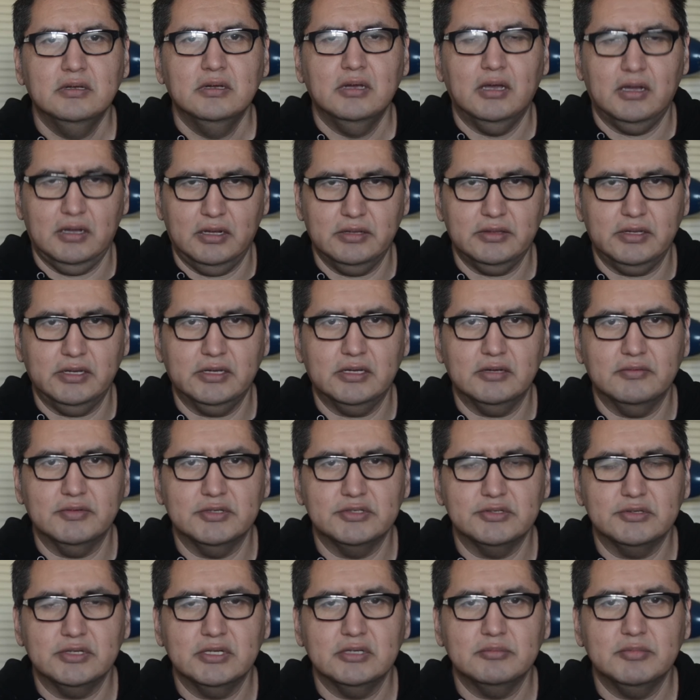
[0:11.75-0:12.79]
Thank you for
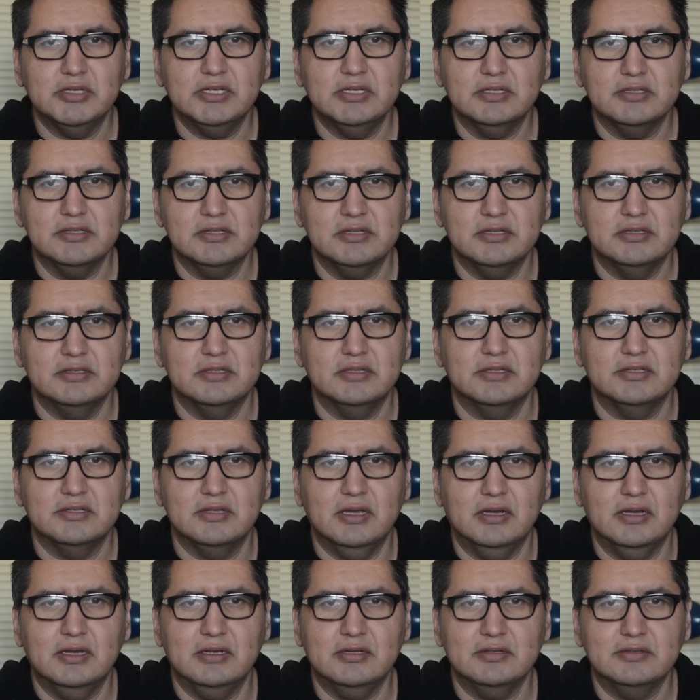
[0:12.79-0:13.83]
joining me and
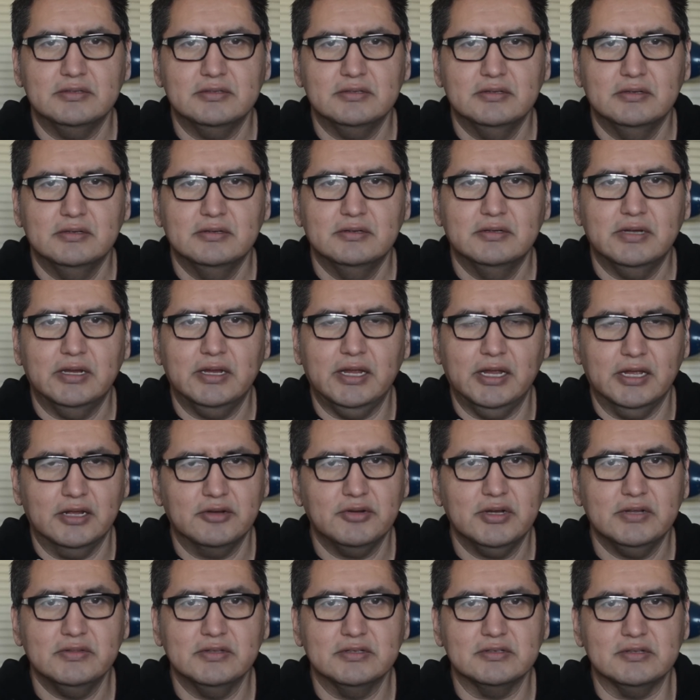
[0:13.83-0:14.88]
hanging
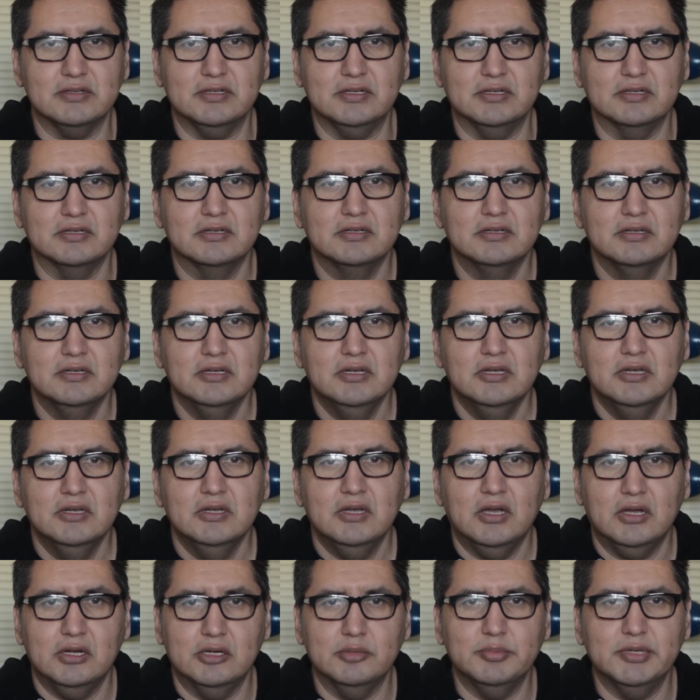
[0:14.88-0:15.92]
around this long.
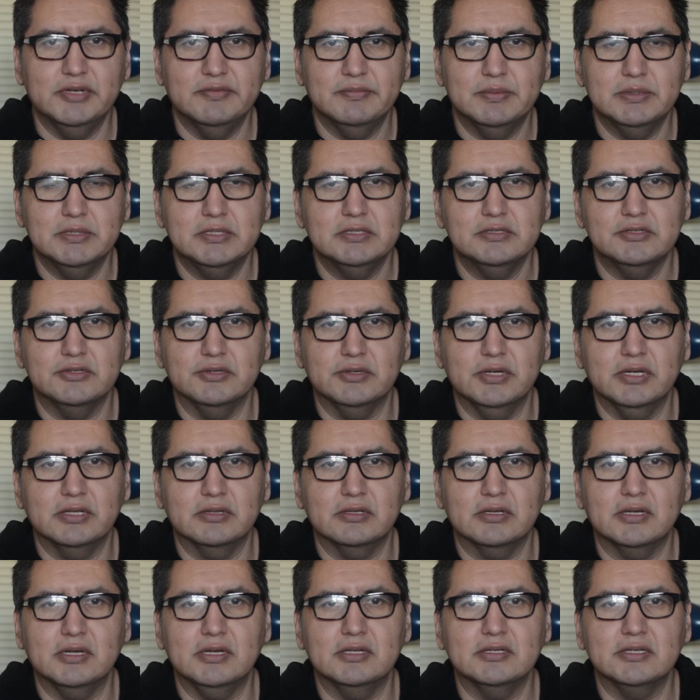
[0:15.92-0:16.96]
Hope you've been enjoying the
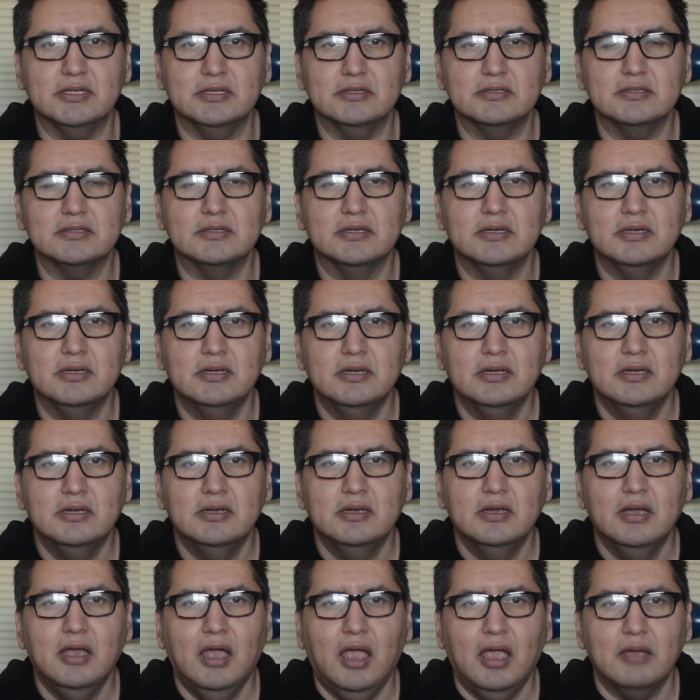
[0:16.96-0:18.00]
content.
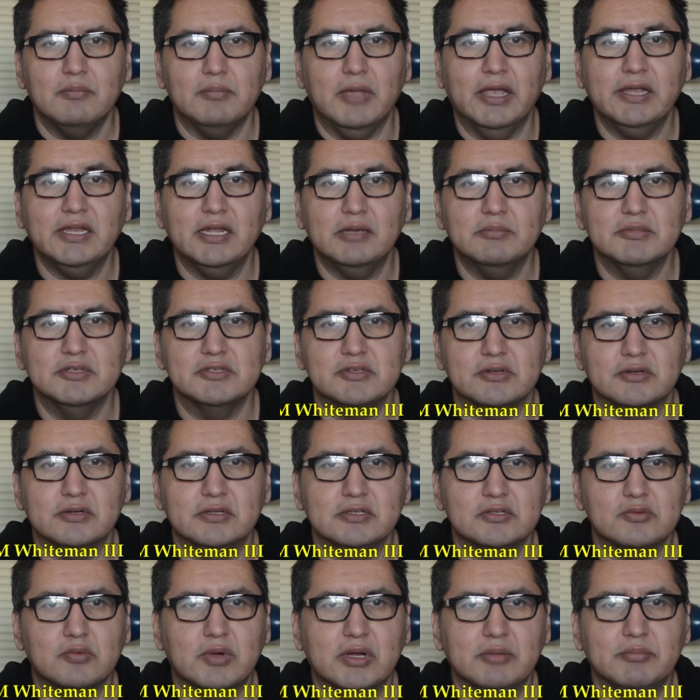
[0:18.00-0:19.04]
My name is
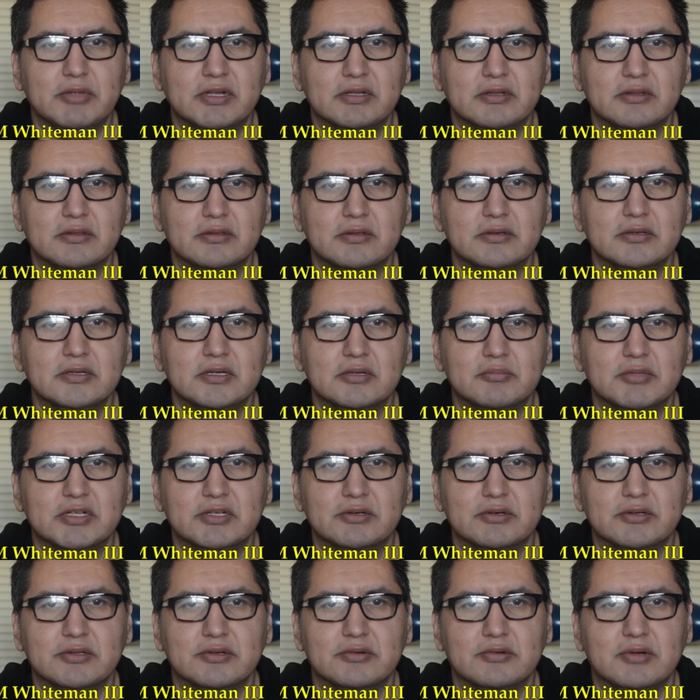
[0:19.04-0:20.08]
Ernest Whiteman III. I'm a
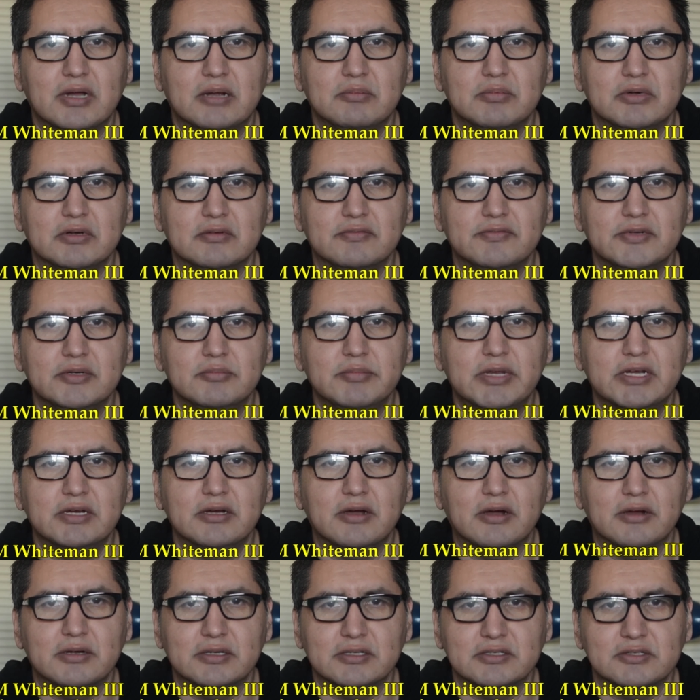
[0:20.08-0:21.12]
Northern Arapaho filmmaker,
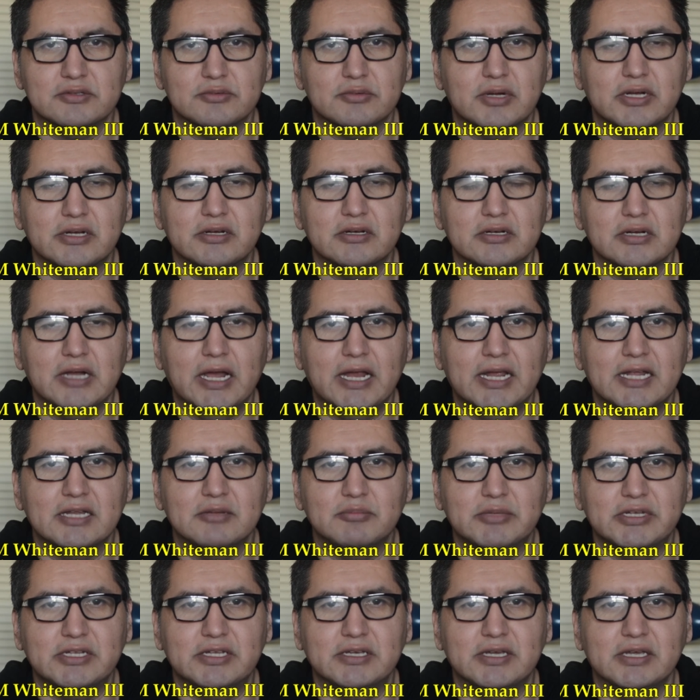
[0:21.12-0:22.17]
artist, writer, and
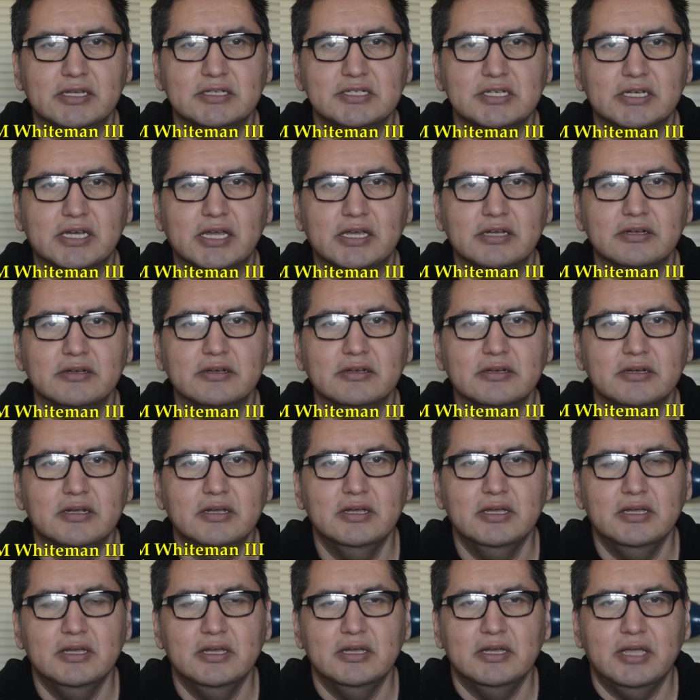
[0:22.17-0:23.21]
media educator.
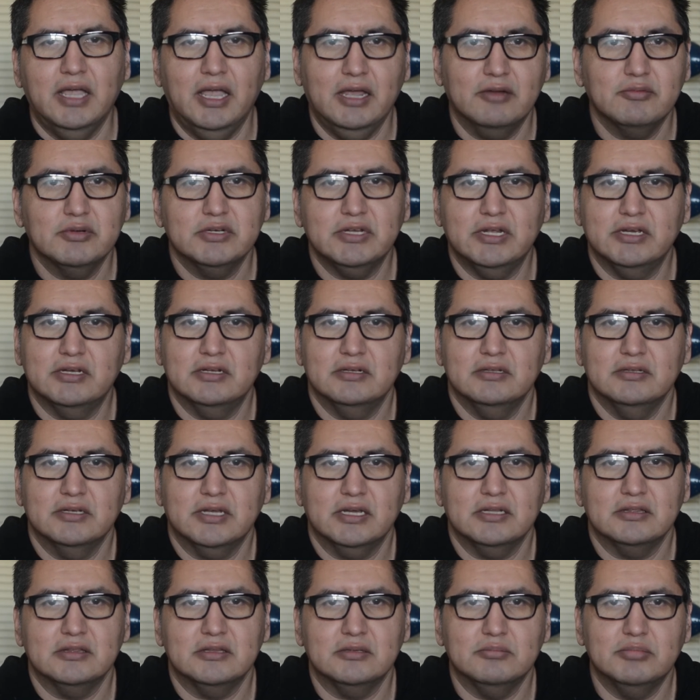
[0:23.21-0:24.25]
And we're taking a look
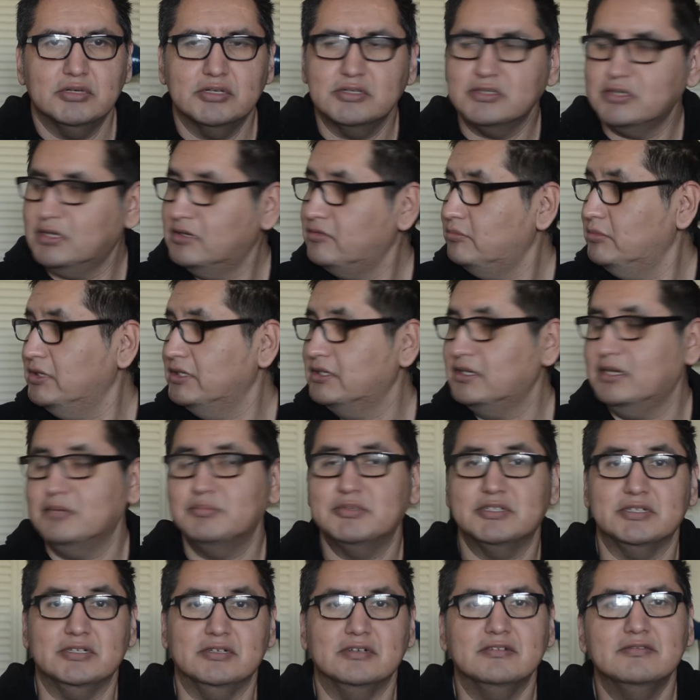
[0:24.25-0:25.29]
at the books off my top
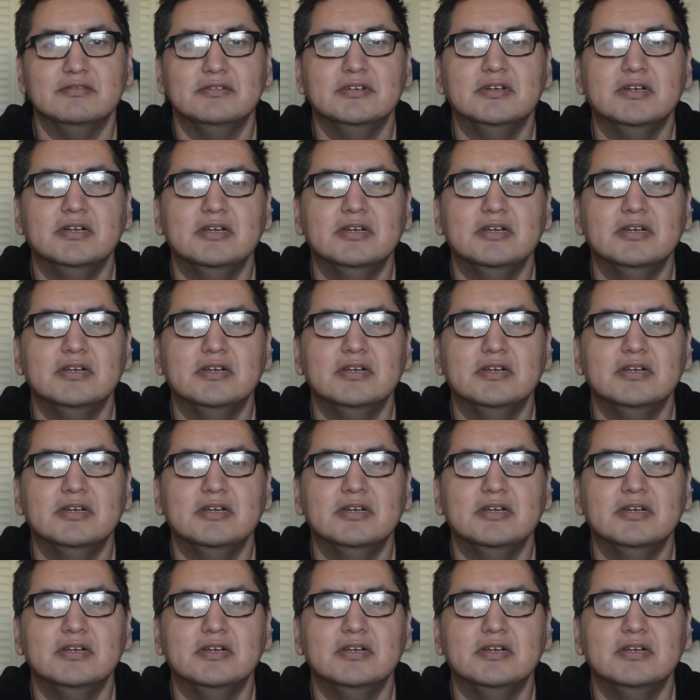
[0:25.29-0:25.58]
shelf.